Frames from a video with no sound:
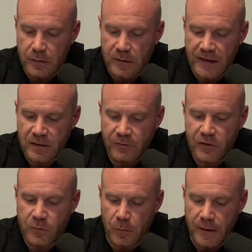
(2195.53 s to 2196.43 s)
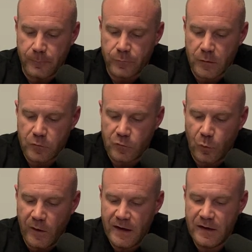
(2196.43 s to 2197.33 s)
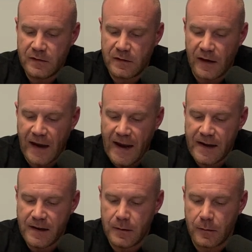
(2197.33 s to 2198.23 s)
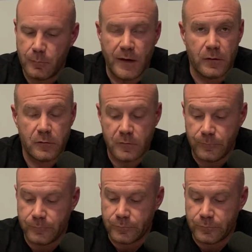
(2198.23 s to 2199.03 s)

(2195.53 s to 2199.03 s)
length of each sprint, 20 to 80 meters.